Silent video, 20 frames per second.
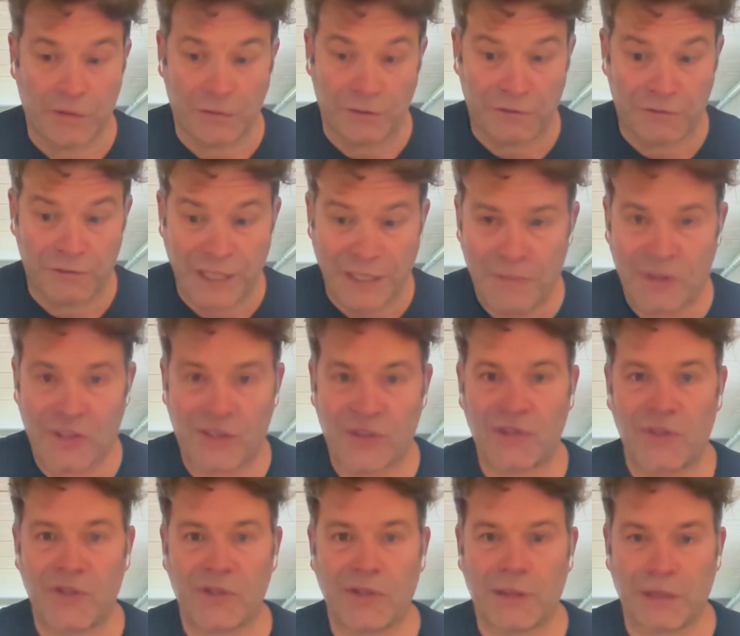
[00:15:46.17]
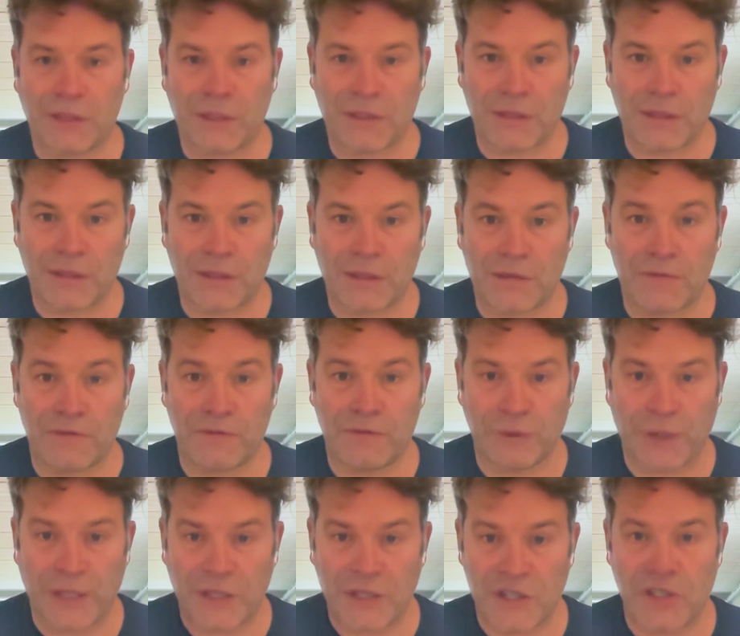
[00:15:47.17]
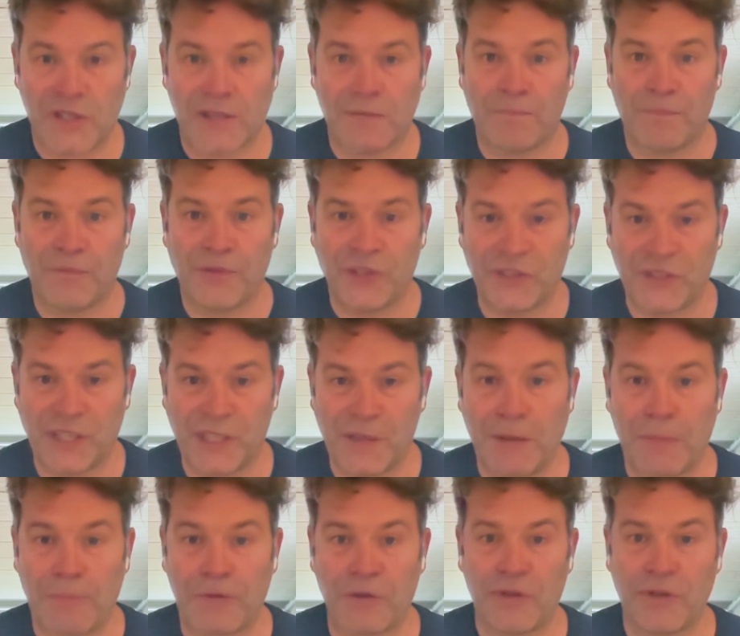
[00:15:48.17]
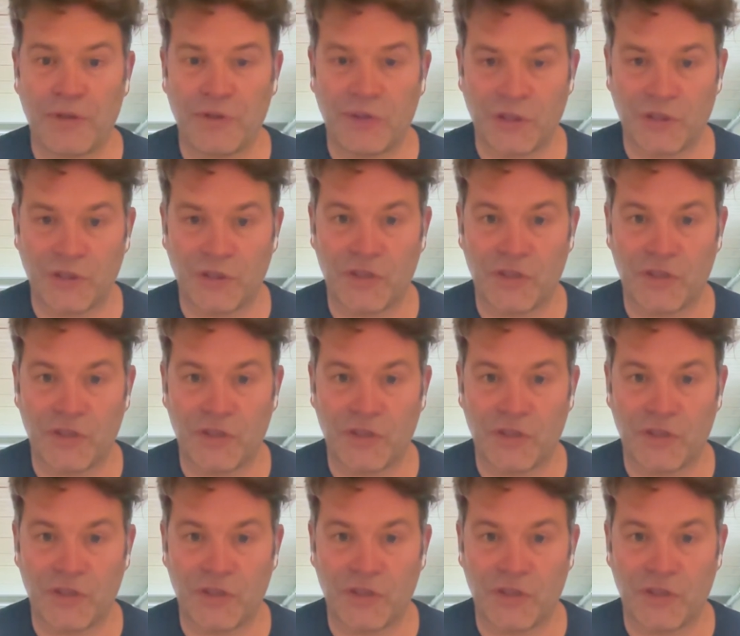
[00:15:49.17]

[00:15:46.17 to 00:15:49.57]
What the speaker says: famous French cinema producers.